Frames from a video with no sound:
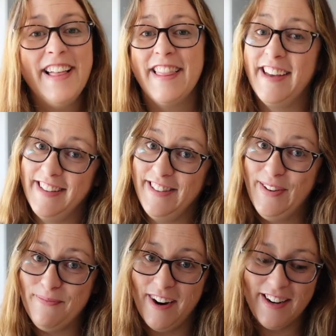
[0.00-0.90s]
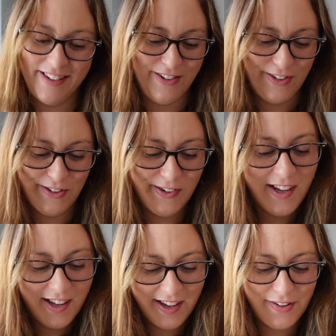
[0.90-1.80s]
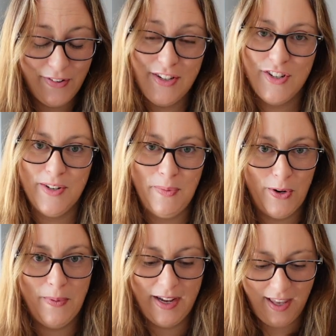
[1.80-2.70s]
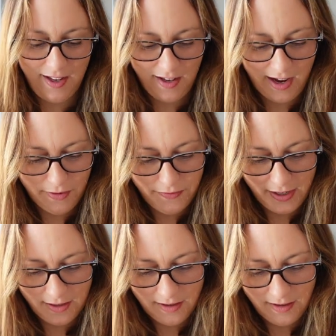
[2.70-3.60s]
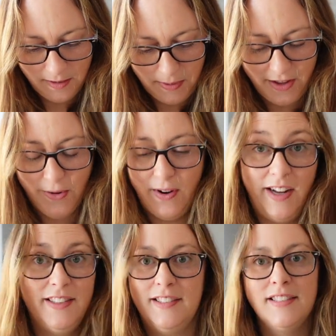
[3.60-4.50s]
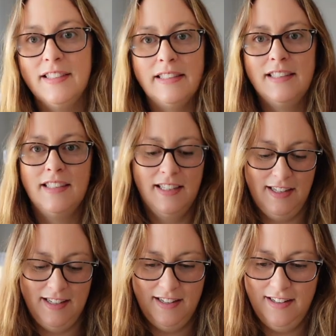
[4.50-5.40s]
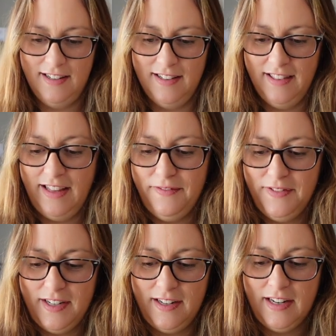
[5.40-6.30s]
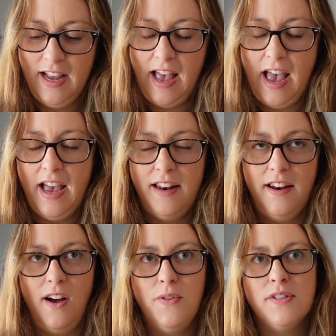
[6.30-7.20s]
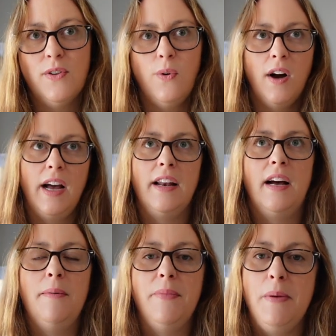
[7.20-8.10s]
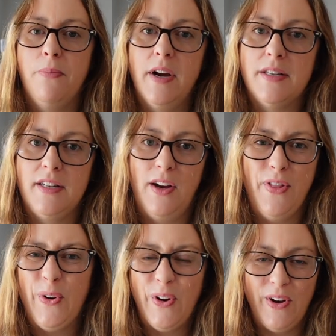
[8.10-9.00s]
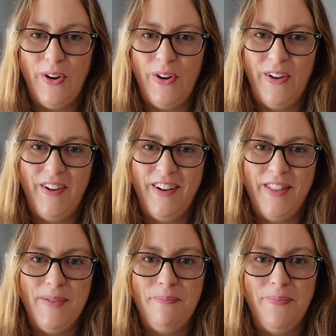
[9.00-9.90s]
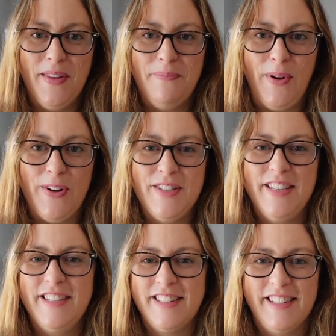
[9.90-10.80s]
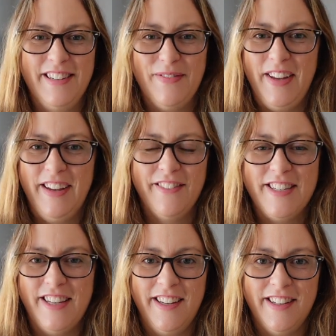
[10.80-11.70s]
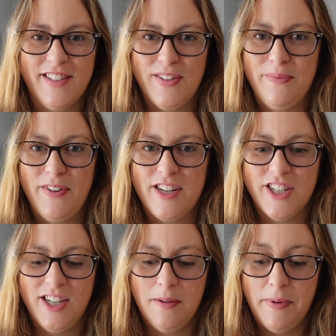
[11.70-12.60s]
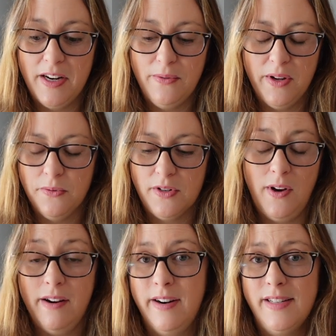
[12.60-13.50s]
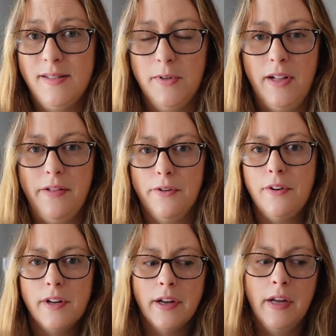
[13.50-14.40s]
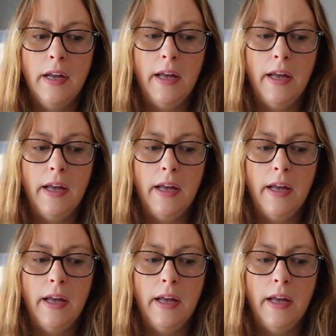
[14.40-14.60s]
That is not practical adventure motorbiking outfit, but otherwise loved it. And I was quite impressed. I thought, oh, the postage is going to be ridiculous from Russia, but it was quite reasonable, I thought.